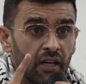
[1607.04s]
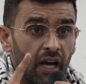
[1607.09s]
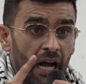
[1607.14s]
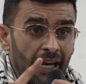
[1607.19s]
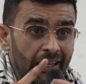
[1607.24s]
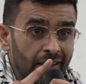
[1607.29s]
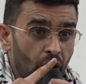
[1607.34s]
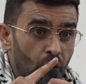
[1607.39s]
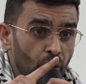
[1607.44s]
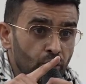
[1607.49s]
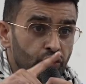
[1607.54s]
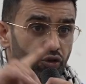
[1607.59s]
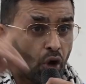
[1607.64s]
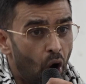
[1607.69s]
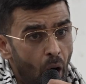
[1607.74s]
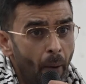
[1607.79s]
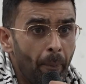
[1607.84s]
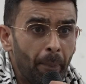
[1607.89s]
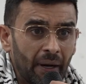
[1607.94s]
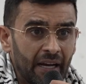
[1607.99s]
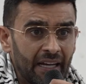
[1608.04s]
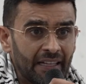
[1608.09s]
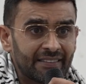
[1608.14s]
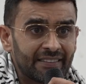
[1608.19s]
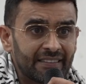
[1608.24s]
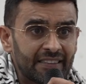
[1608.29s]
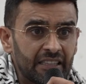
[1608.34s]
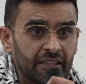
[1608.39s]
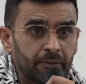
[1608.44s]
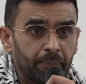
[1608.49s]
and goes up
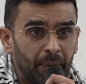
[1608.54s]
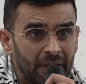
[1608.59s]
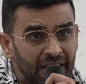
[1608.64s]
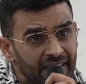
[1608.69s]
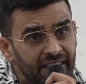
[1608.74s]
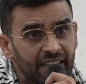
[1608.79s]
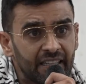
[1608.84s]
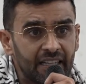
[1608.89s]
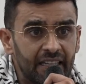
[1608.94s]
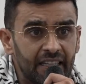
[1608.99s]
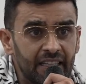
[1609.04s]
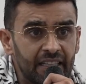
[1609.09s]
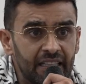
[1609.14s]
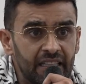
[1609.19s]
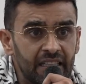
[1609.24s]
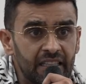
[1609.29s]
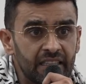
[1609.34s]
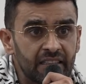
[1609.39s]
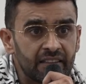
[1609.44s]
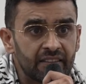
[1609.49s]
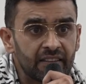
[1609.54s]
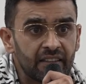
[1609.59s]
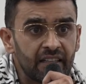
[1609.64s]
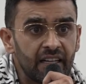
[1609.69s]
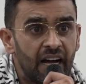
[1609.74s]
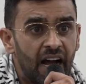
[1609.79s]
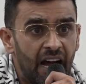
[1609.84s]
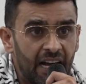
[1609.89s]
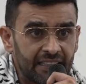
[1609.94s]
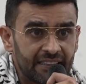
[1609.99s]
against these political elites
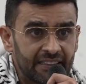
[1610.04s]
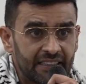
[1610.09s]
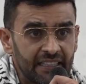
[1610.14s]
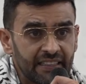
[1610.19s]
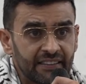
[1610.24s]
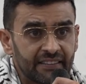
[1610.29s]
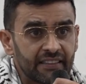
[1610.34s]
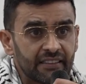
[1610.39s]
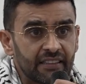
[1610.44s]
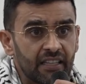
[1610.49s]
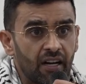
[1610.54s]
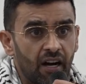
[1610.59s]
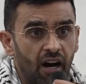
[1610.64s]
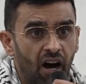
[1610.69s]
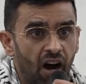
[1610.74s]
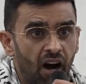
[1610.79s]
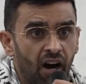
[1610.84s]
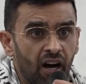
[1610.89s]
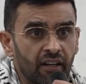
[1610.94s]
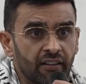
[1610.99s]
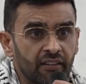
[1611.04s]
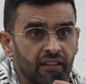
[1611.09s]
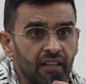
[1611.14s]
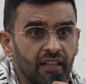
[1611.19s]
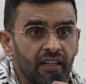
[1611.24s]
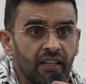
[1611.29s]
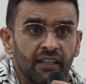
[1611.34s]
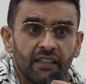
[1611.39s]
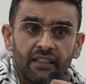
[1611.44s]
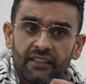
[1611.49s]
and thinks in their heart
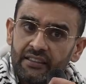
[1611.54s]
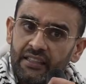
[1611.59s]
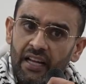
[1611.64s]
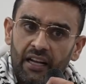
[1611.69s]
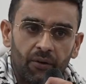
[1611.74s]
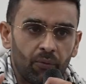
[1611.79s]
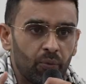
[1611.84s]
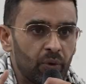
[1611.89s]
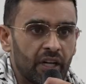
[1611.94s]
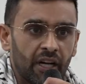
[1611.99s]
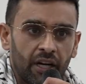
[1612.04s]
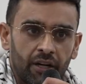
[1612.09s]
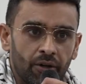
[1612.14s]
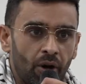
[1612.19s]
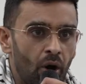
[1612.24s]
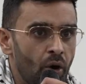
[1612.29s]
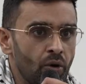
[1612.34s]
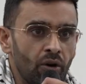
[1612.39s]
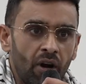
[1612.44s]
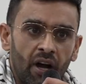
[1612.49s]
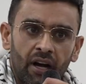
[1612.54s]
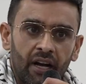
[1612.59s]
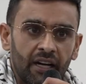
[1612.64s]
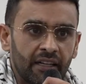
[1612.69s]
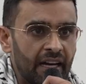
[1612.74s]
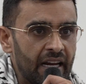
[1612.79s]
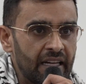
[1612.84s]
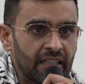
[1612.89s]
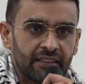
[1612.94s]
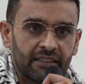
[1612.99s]
that we can no longer
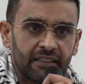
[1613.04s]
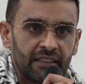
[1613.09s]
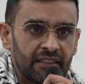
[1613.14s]
take